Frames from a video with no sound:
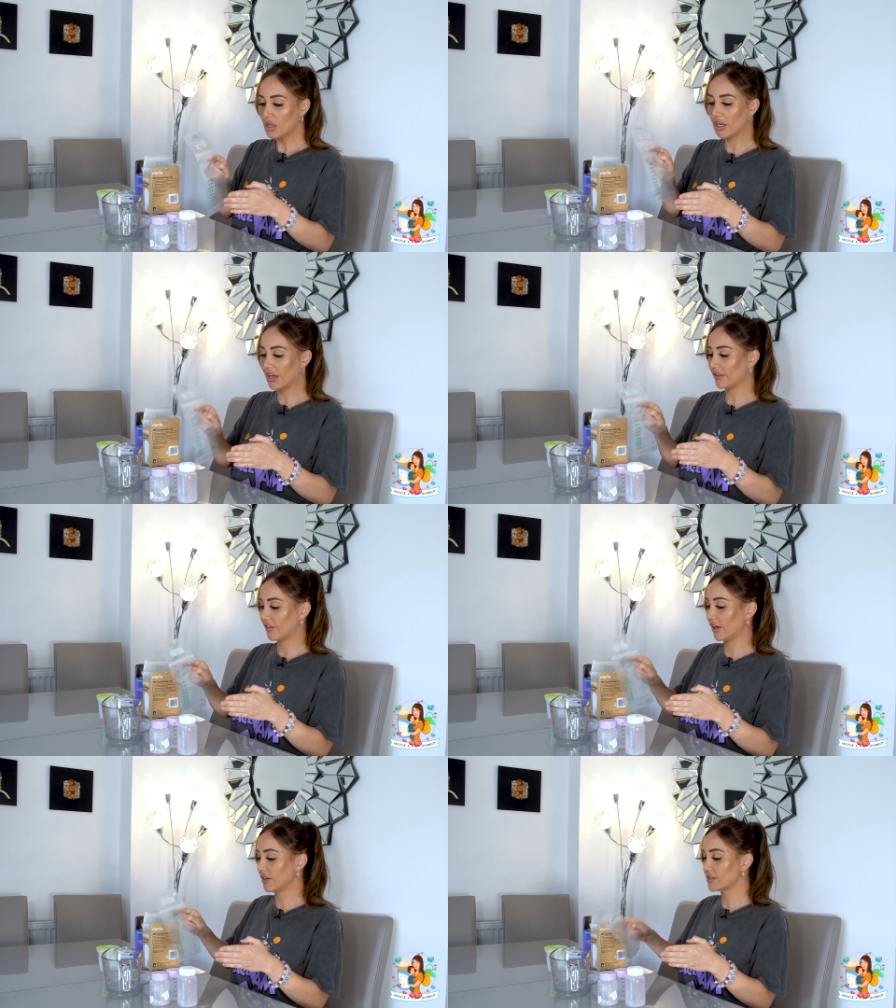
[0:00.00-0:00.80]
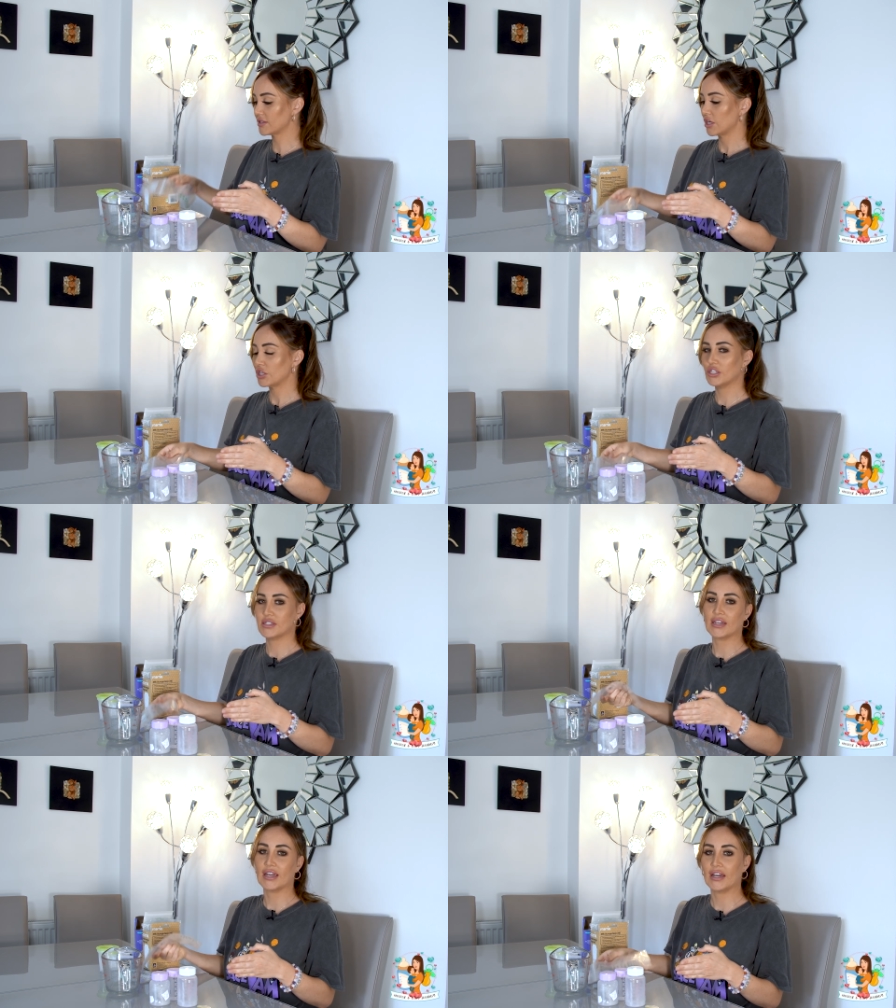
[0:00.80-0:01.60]
like this,
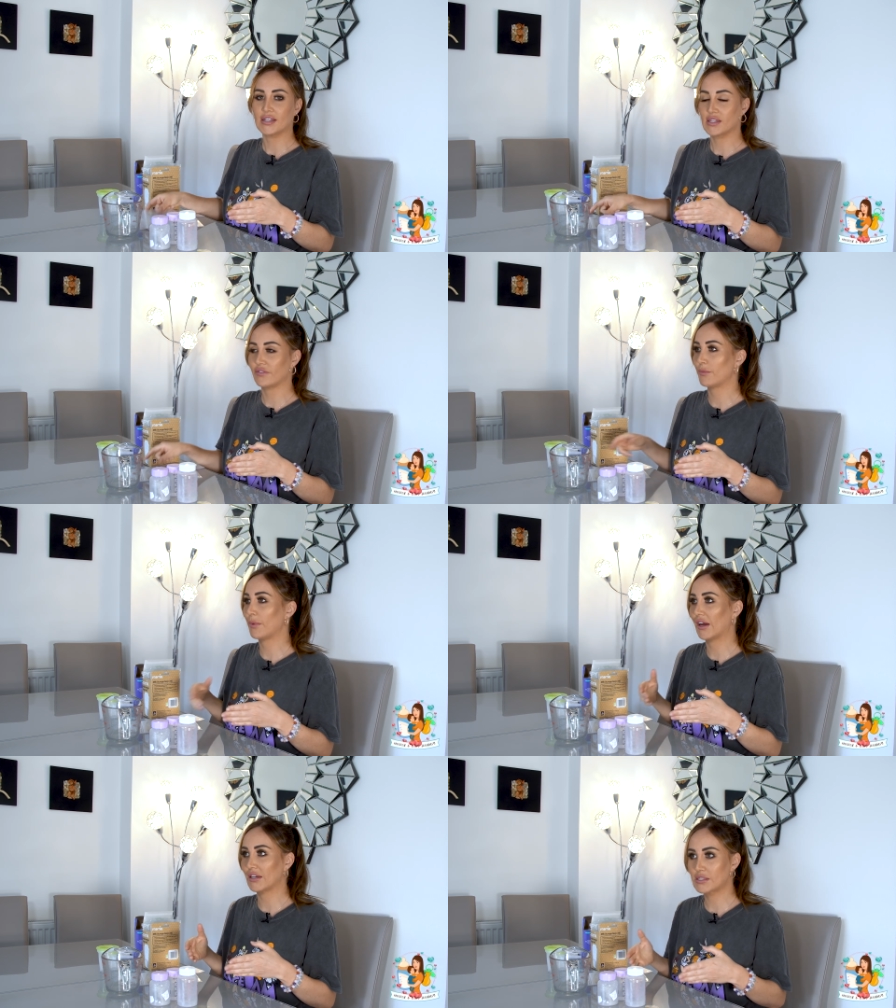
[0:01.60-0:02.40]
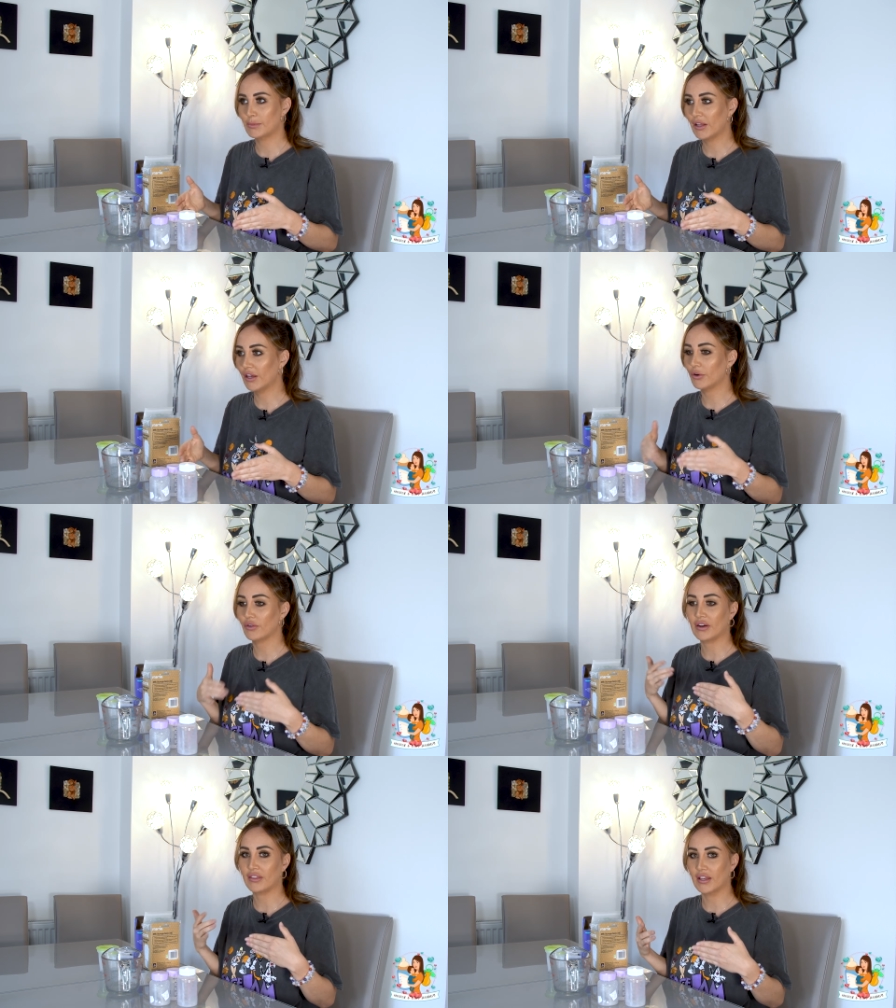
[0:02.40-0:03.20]
just in case if the bags split or
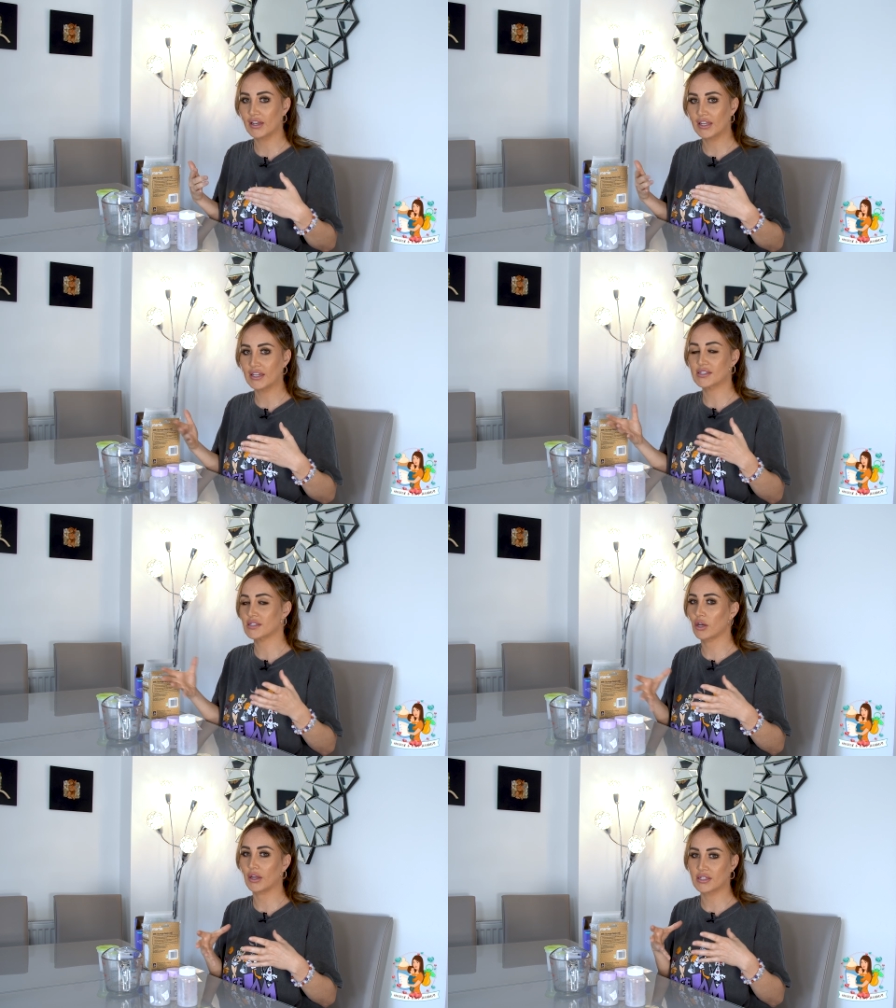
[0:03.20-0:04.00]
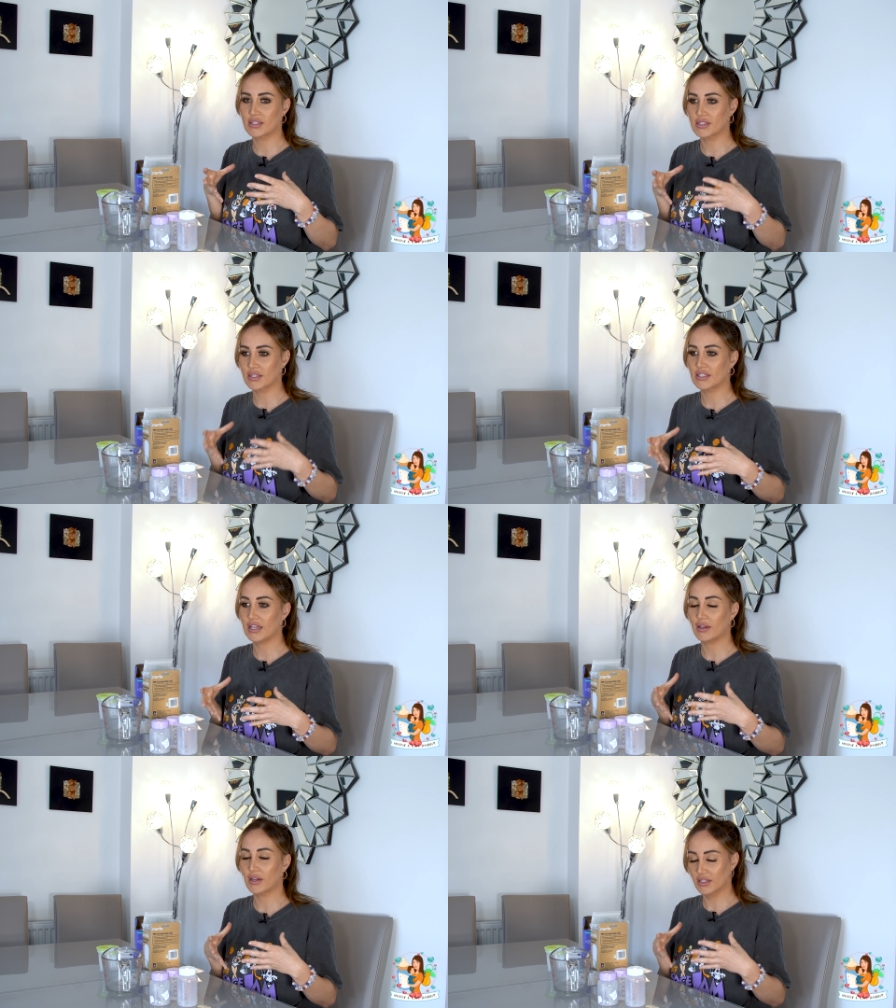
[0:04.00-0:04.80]
if anything leaks, it's going into this
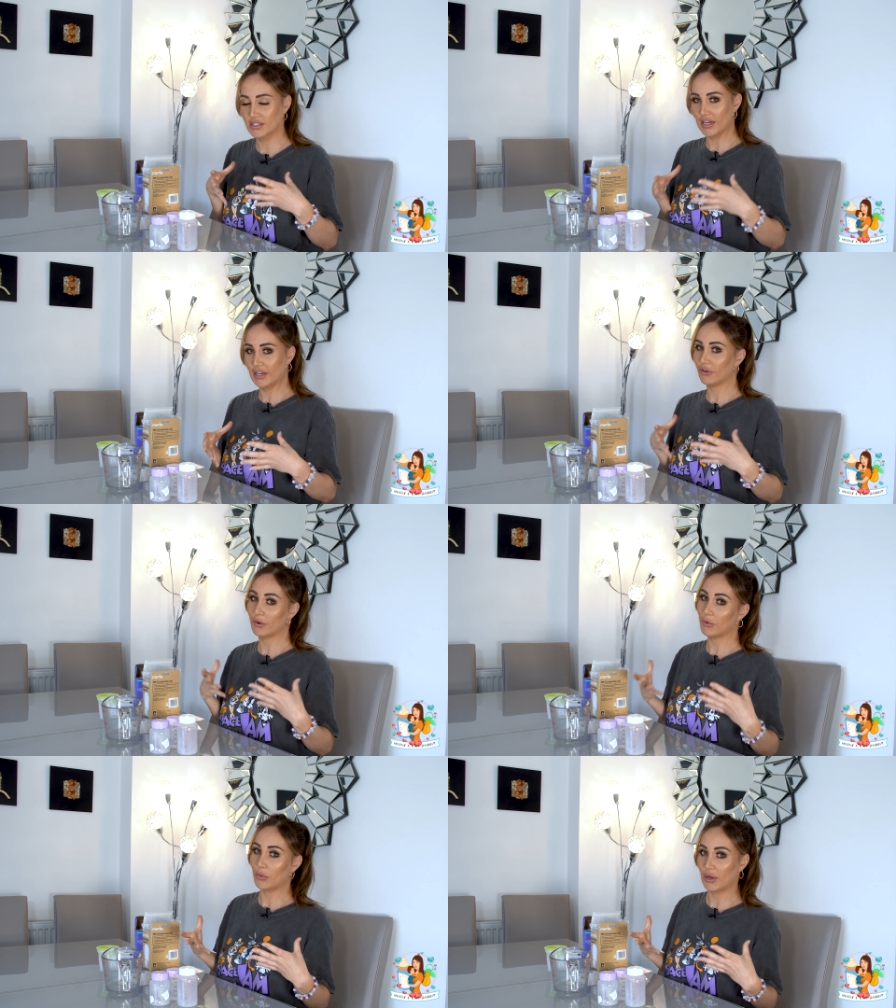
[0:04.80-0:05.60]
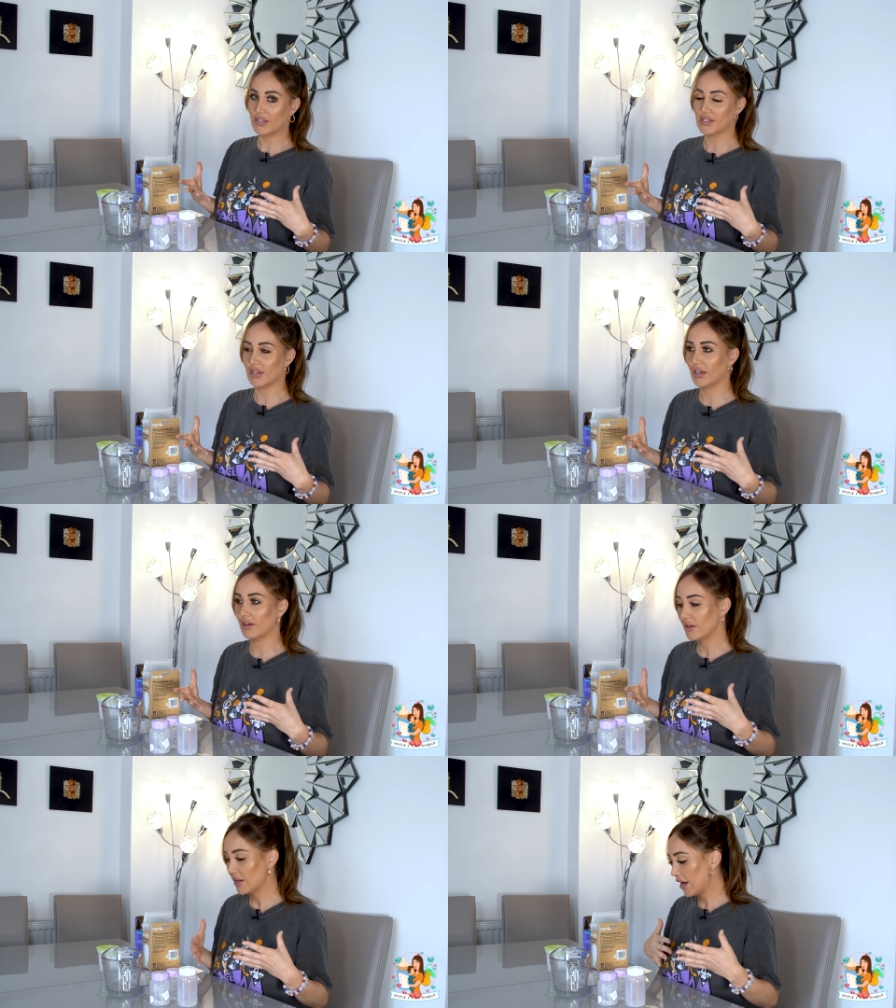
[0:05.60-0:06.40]
container and I'm not wasting it.